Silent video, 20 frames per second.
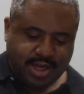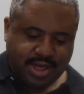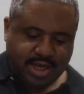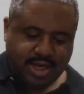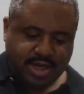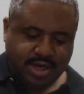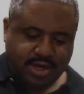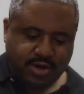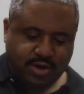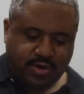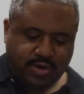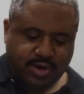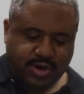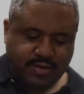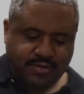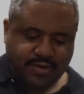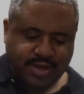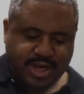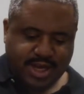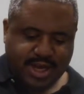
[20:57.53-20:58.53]
and the glory
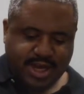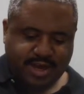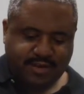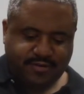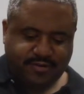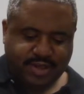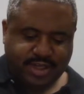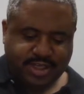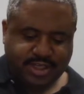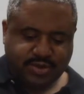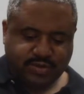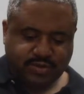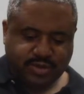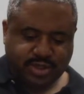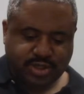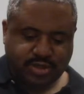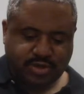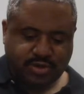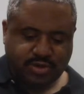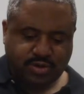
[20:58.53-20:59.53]
of God of
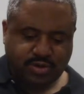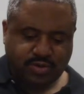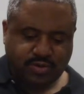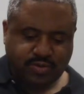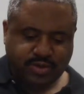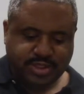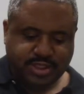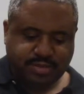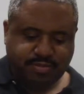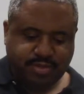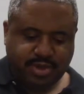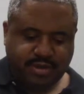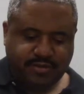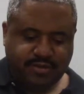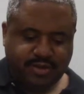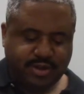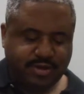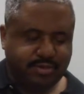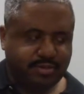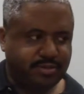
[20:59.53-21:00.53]
Israel was
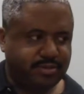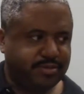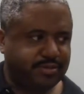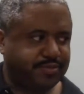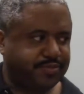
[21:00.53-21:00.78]
above them.